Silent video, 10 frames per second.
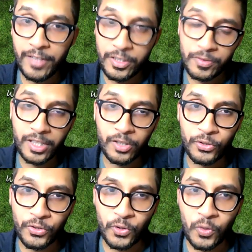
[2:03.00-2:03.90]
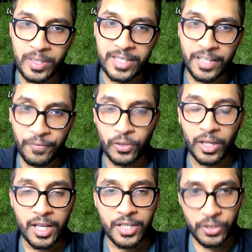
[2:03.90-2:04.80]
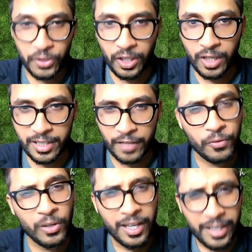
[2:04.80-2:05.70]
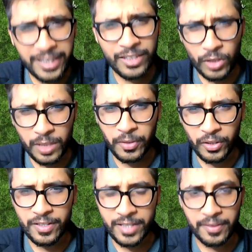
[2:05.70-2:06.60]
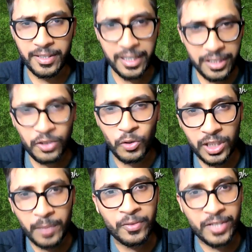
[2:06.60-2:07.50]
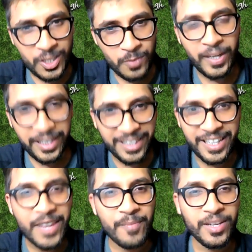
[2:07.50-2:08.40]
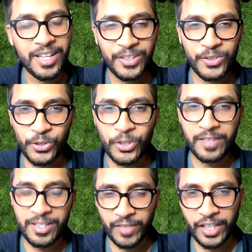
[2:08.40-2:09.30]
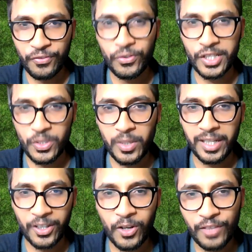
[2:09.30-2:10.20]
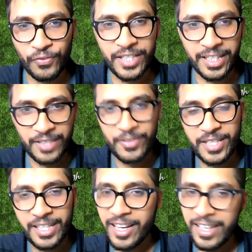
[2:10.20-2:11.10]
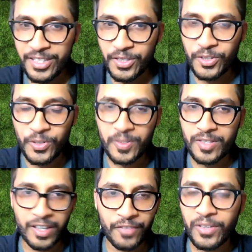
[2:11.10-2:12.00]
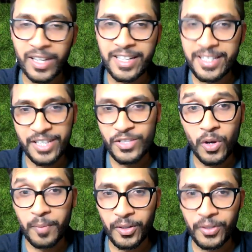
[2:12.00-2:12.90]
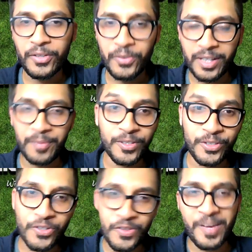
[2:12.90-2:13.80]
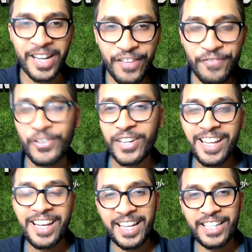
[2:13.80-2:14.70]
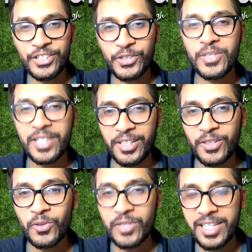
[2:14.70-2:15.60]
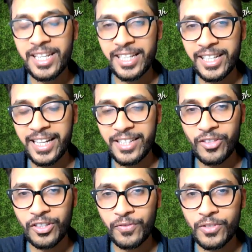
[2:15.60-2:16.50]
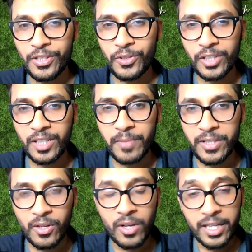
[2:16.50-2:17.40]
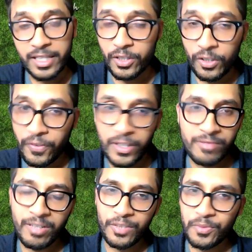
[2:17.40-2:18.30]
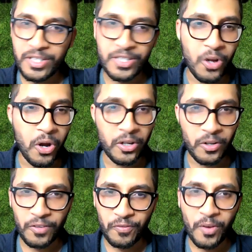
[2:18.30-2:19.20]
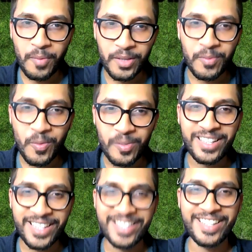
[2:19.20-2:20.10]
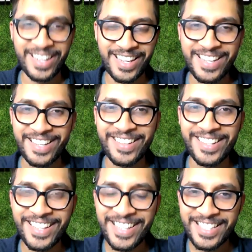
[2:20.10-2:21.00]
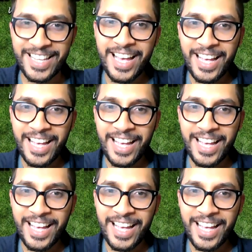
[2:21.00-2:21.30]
Rashford can also score with his left foot. So he took it on his left foot. And the goalkeeper could have saved it. I think the goalkeeper was expecting him to shoot with his right foot as well. Like all of us, I think he was thinking, he's going to shoot with his right foot. And he says, no, I'm not going to do that. I'm going to shoot with my left foot. And he shoots and it goes in. He can't wrong foots the goalkeeper. So it's a good finish. Rashford is in hot form at the moment. He really is.